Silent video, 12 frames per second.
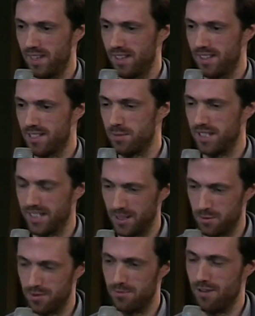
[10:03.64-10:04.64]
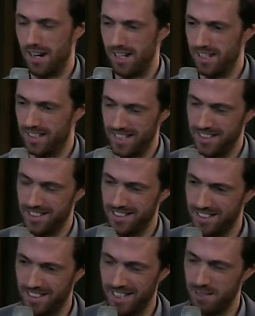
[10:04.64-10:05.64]
So my dad would rally
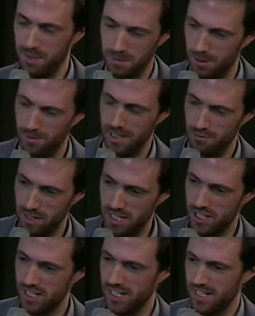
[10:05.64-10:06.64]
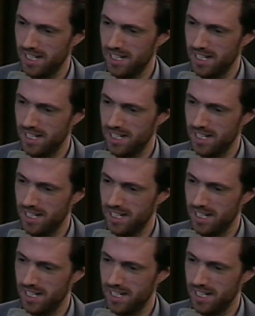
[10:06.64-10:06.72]
against people who are really rich.